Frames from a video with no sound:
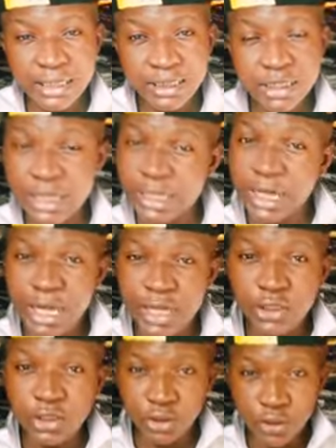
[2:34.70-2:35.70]
has
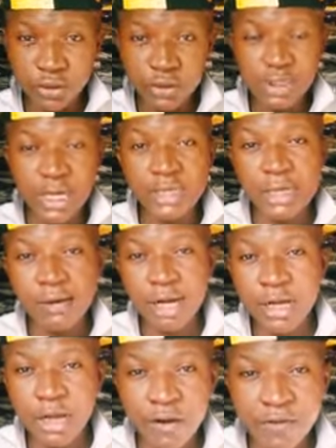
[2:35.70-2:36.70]
again shown that
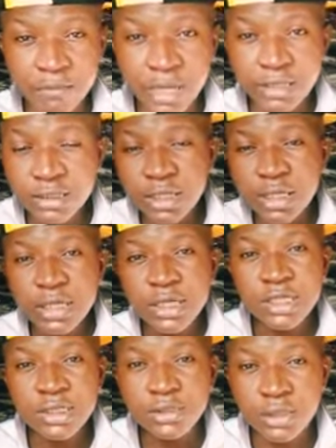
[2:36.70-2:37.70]
our government
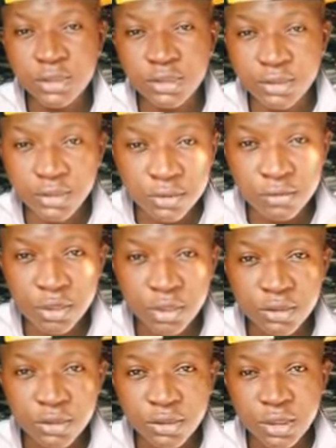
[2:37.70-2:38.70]
is not
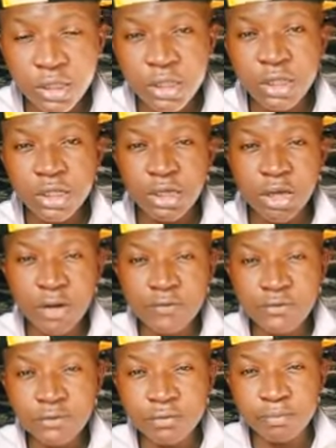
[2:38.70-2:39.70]
serious enough
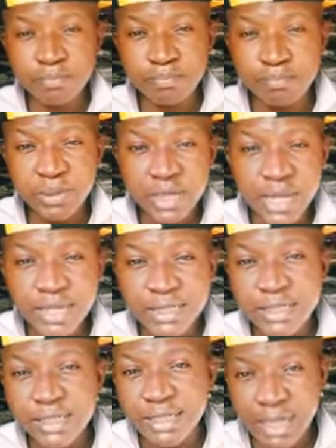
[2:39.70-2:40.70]
to play
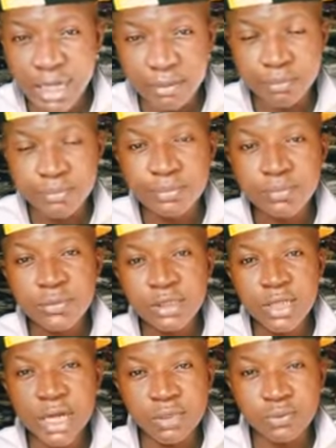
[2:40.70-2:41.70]
the game
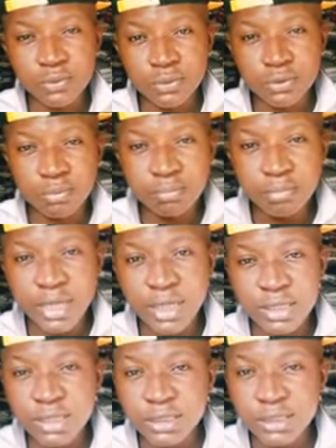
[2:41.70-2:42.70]
that would make
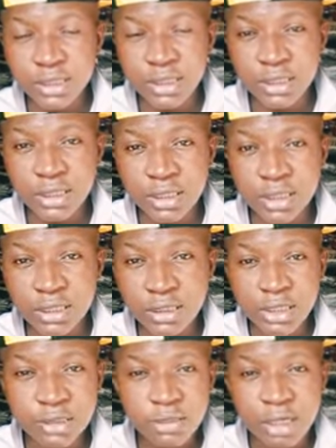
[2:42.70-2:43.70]
the
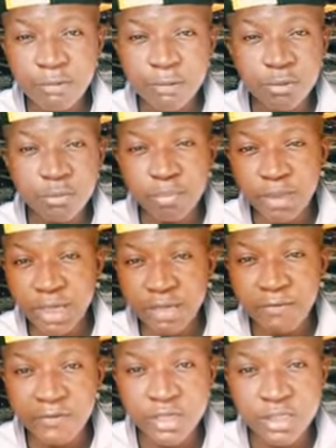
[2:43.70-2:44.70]
Nigerian people
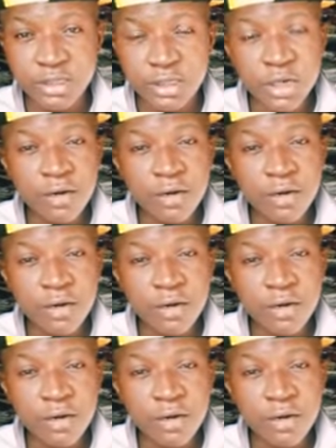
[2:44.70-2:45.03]
benefit